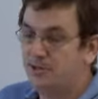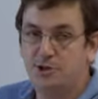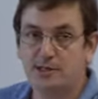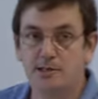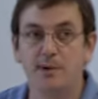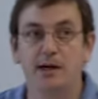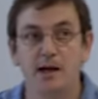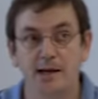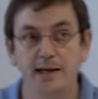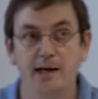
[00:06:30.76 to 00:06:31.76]
is just a
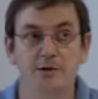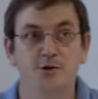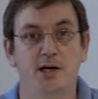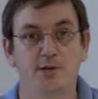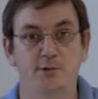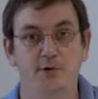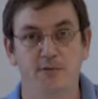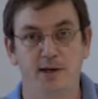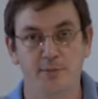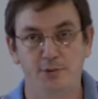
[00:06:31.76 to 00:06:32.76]
mechanical adjustment of
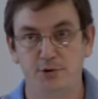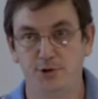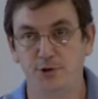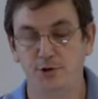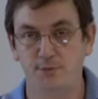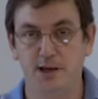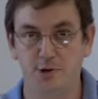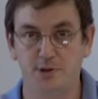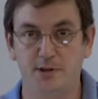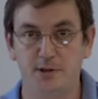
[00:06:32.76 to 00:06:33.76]
the aperture to make
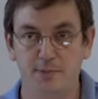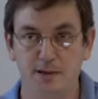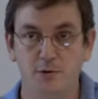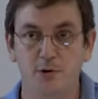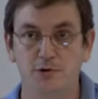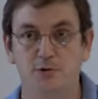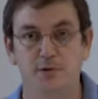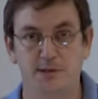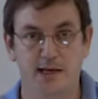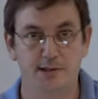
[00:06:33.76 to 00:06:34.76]
sure that the beam goes to
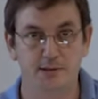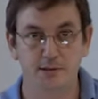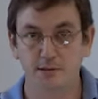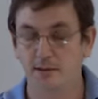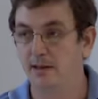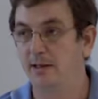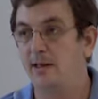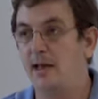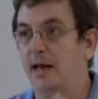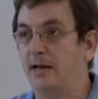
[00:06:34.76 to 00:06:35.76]
the center.
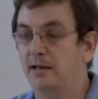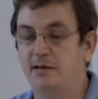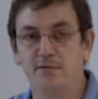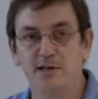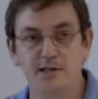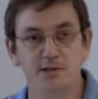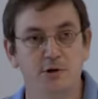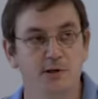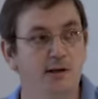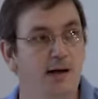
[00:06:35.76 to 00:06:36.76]
And if this is
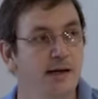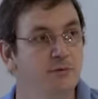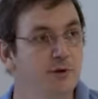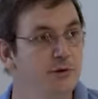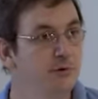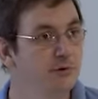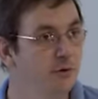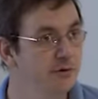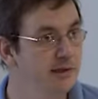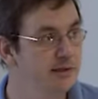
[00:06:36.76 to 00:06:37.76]
not aligned, what you will
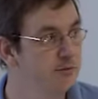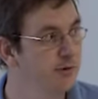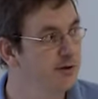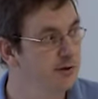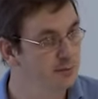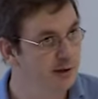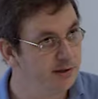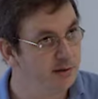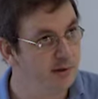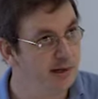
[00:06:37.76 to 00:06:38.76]
notice is when you
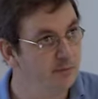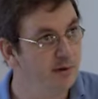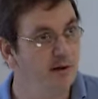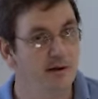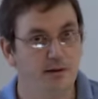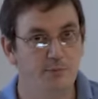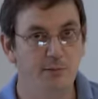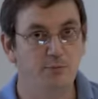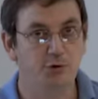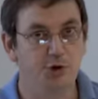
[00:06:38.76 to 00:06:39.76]
spread the beam
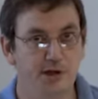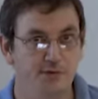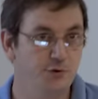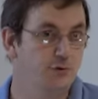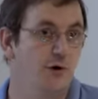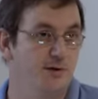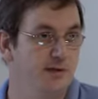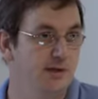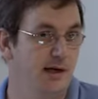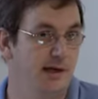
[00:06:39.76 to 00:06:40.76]
will shift to one
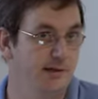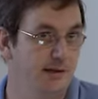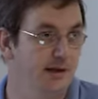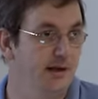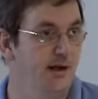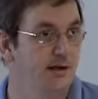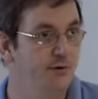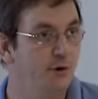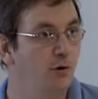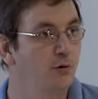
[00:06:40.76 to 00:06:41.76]
side. And
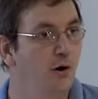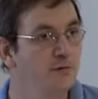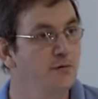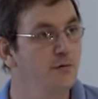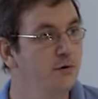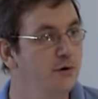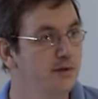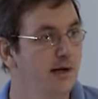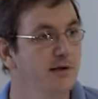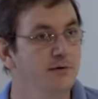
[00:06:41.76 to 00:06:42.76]
if you go over focus
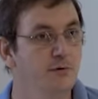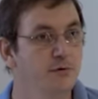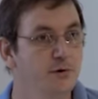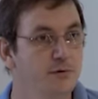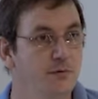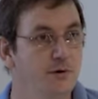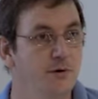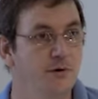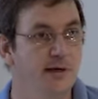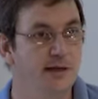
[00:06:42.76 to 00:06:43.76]
and under focus with
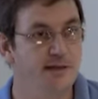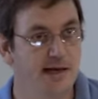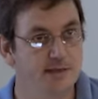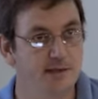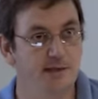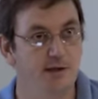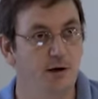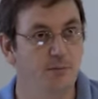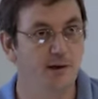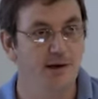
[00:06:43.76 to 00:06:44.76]
your intensity
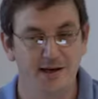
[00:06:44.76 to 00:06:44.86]
knob,